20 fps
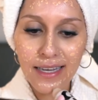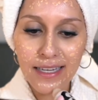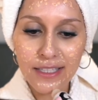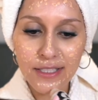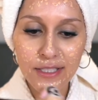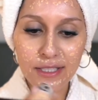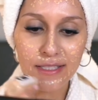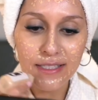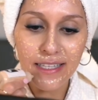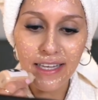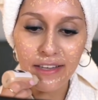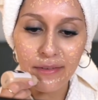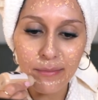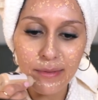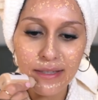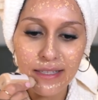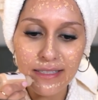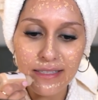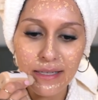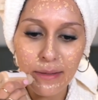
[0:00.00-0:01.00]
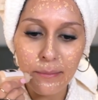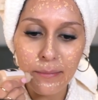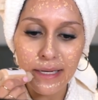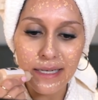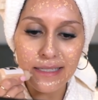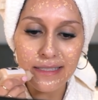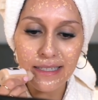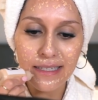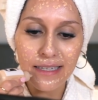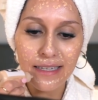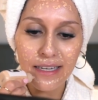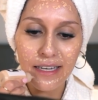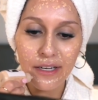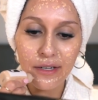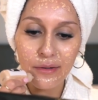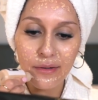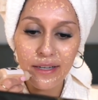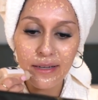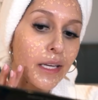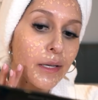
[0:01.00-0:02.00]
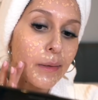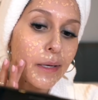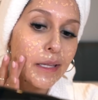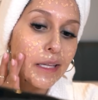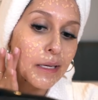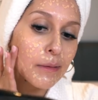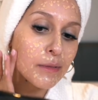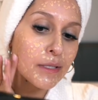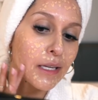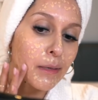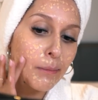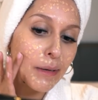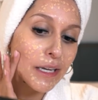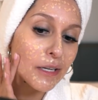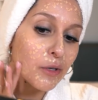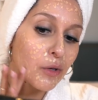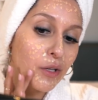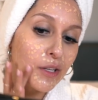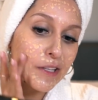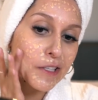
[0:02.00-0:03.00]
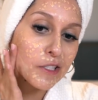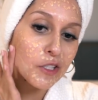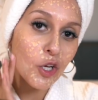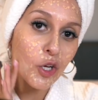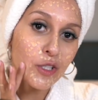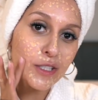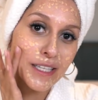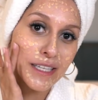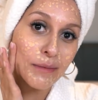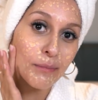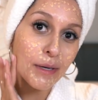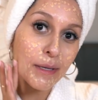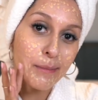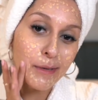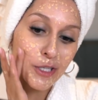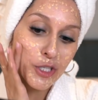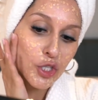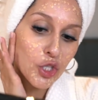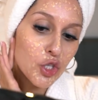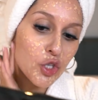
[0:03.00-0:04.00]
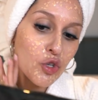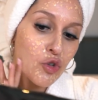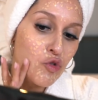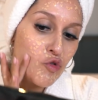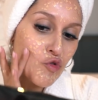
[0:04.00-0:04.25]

and just gave me this amazing glow. Anyway, then I'm just gonna blend all of these dots in pretty much.